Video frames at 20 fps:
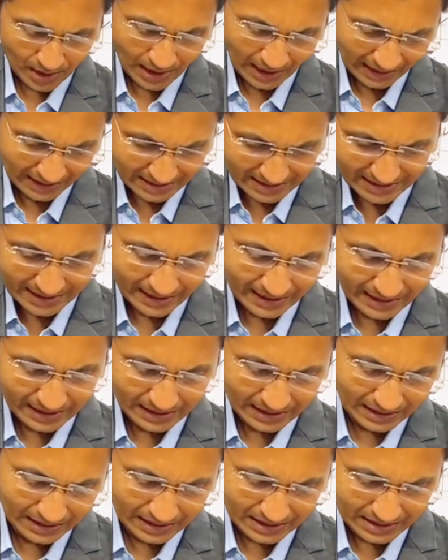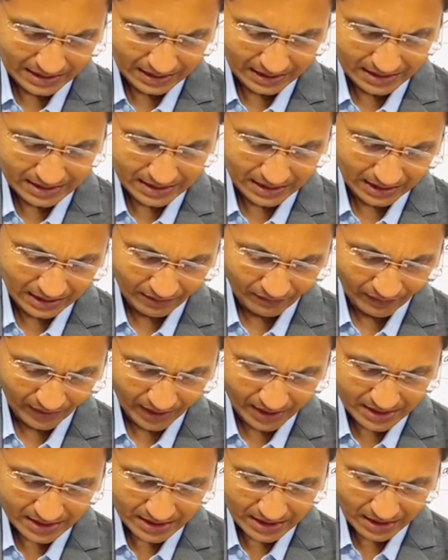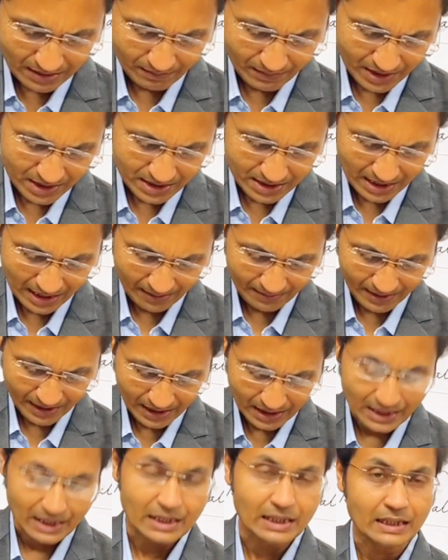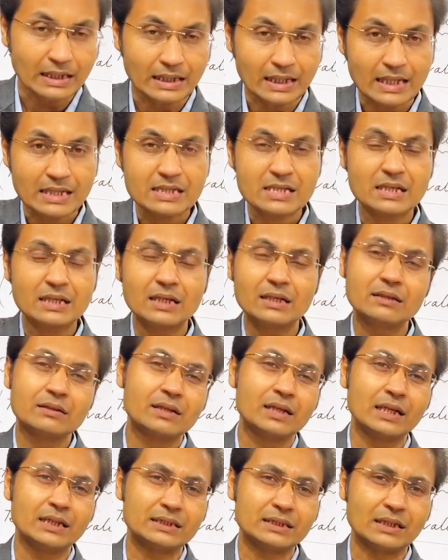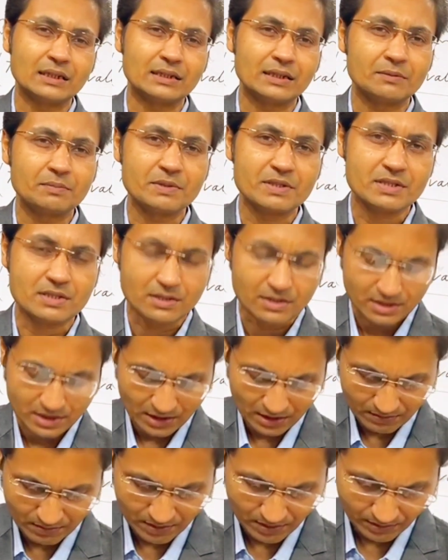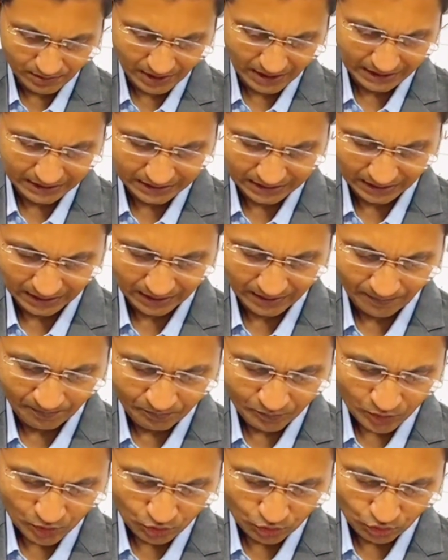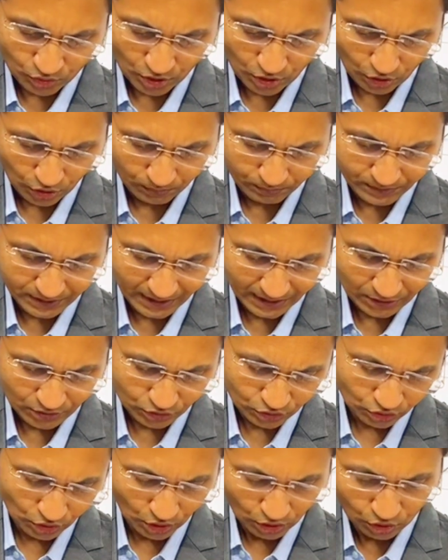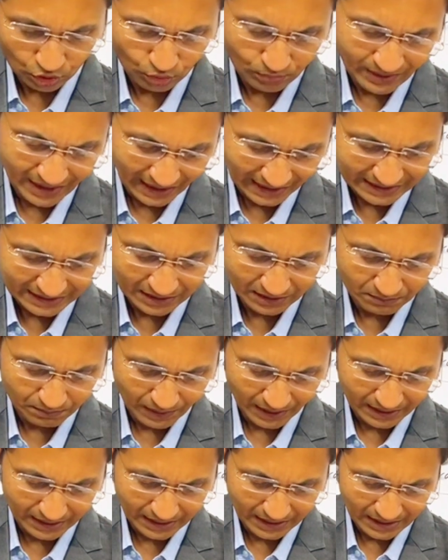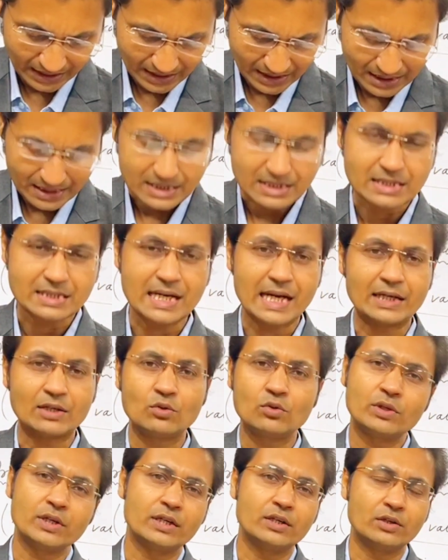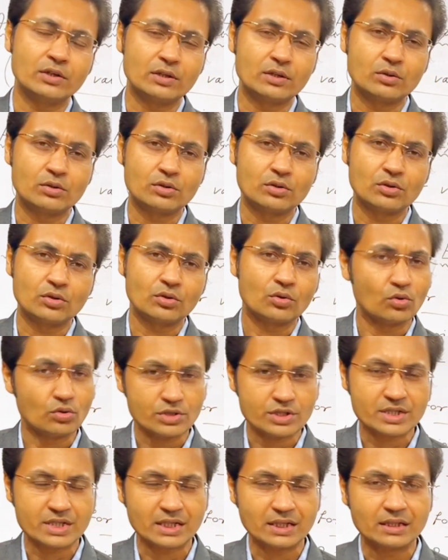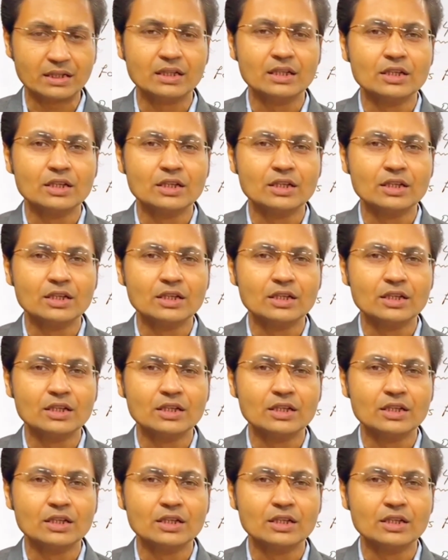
And second condition is the differential must have a rational relation, that means reasonable relation to the object sought to be achieved by the statute in question.